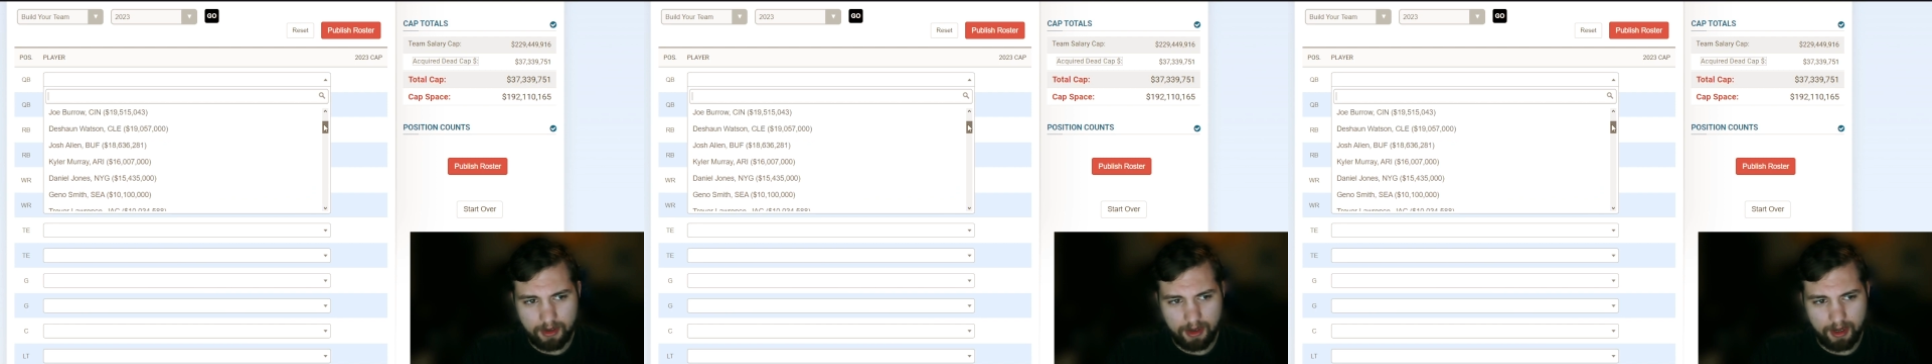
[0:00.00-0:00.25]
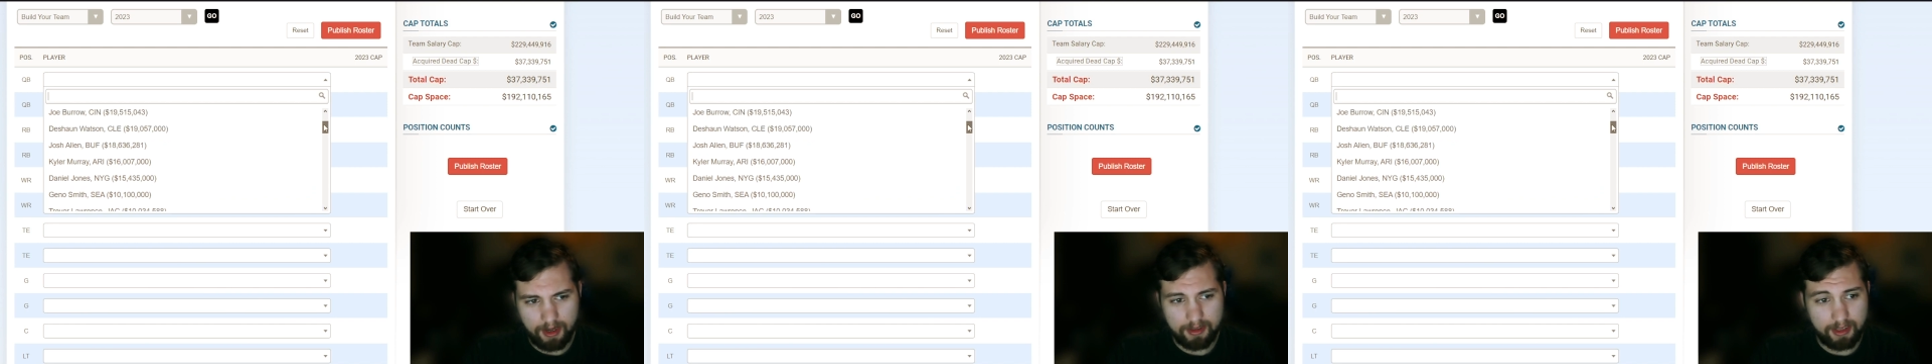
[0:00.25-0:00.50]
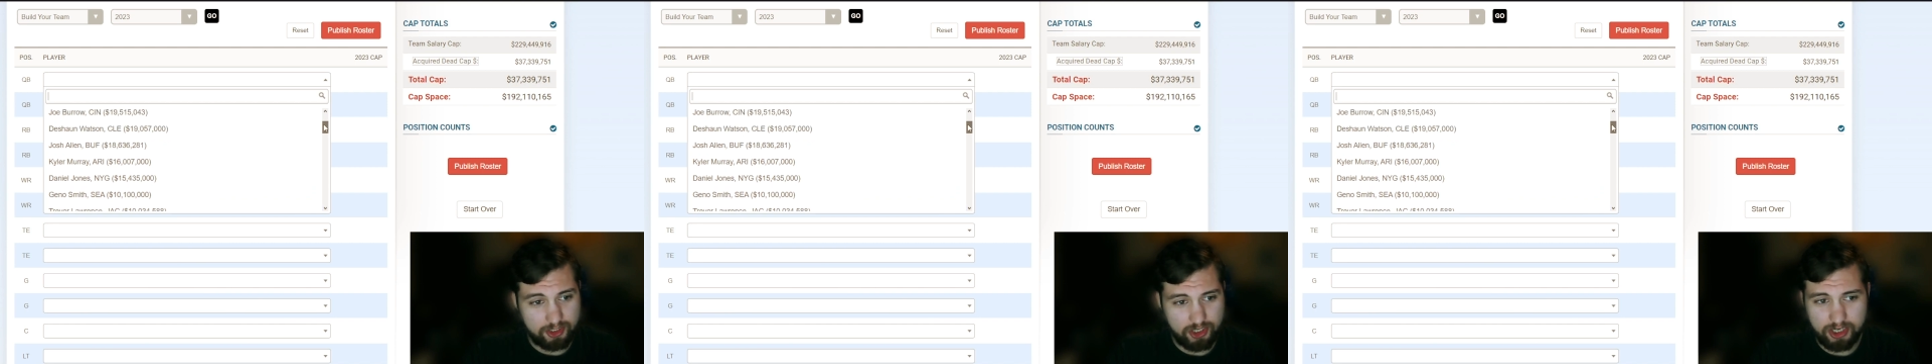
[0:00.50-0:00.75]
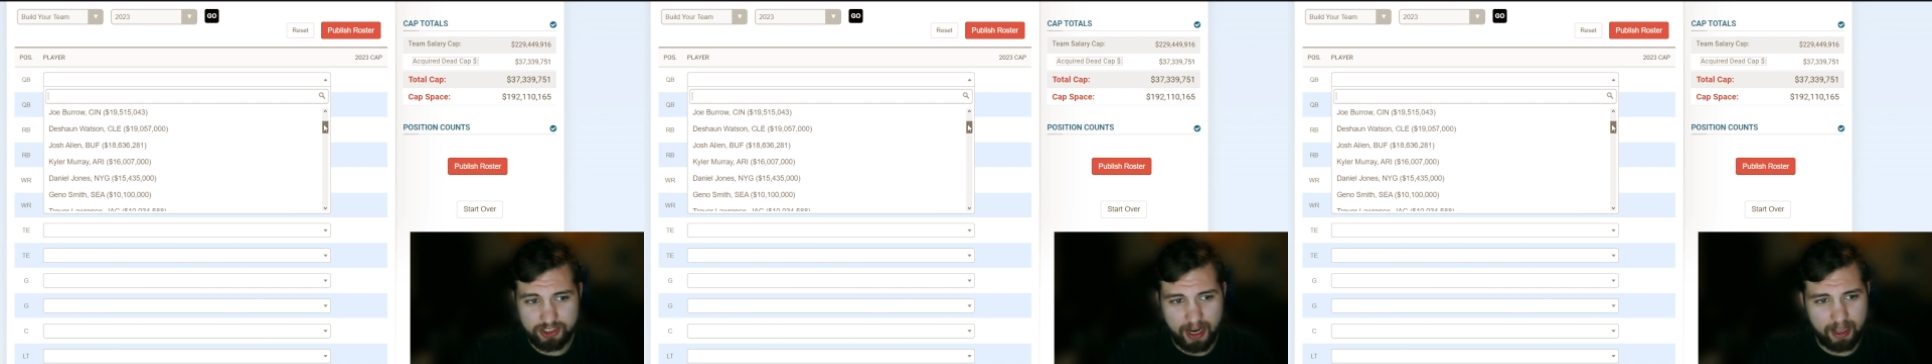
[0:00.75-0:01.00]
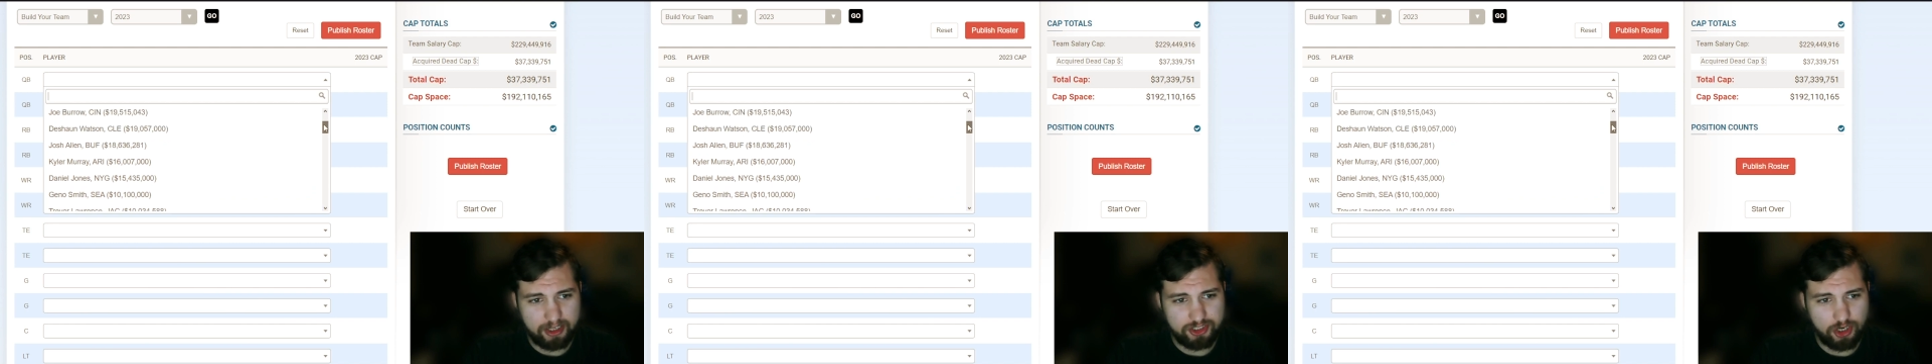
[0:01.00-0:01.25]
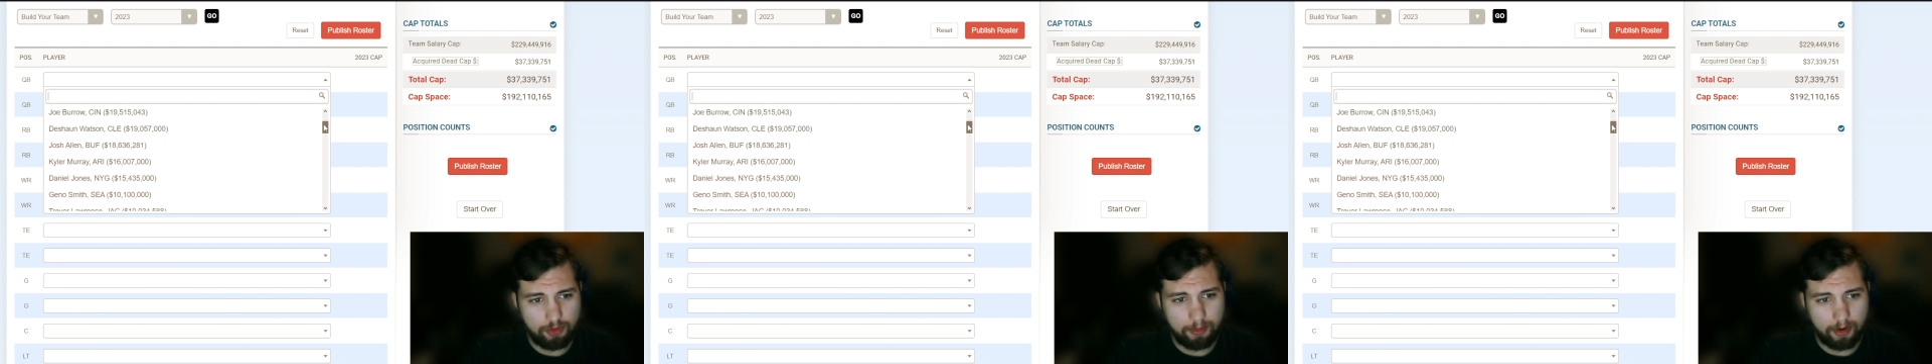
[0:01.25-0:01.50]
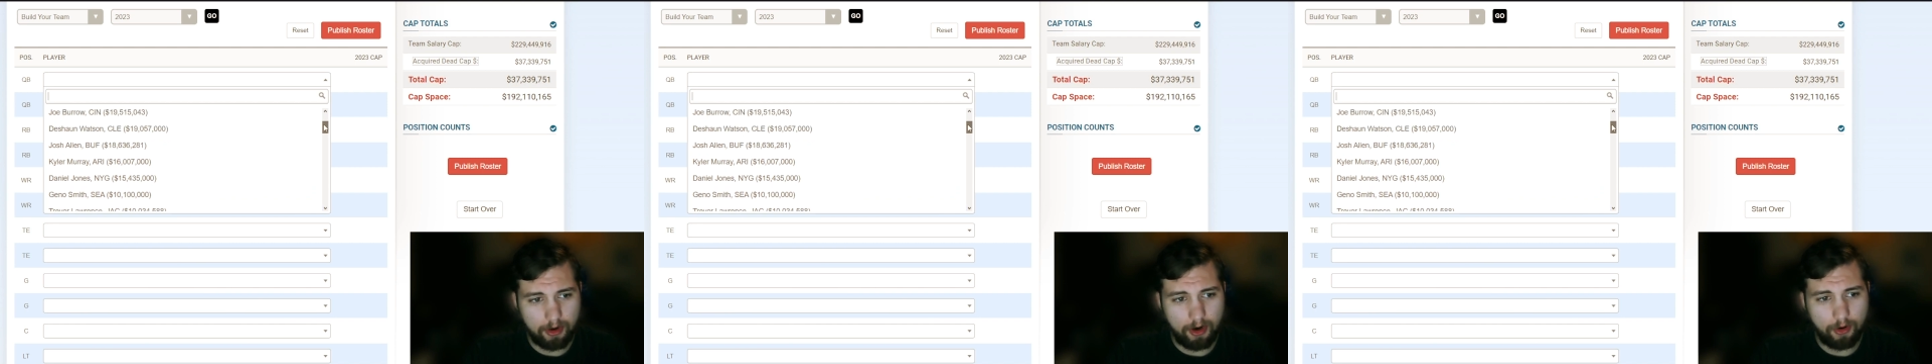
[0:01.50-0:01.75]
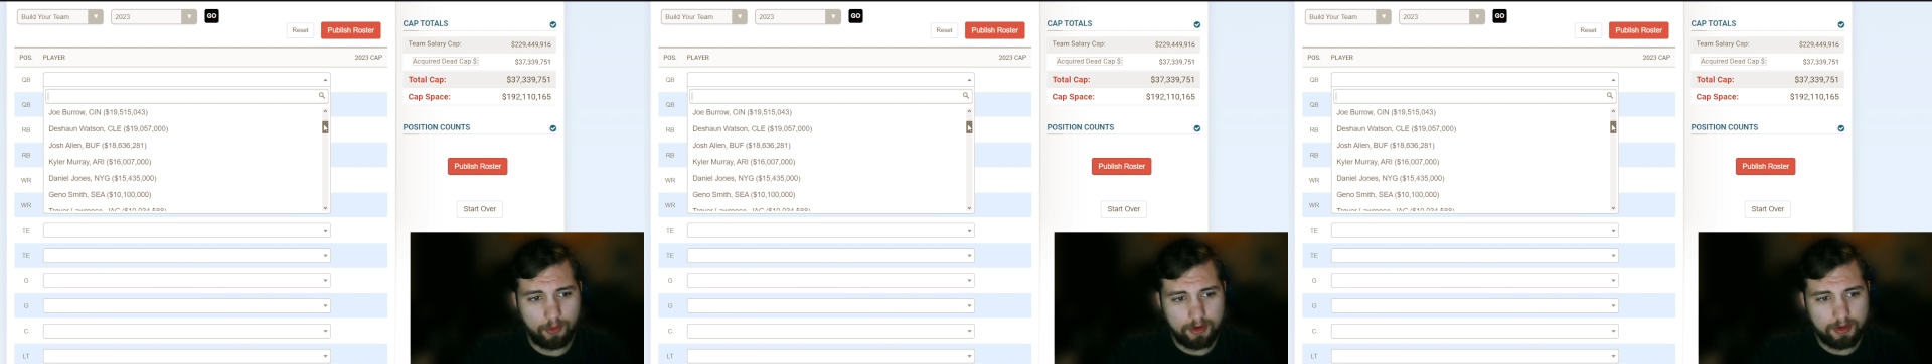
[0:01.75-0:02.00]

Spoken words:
like Josh Allen, Joe Burrow,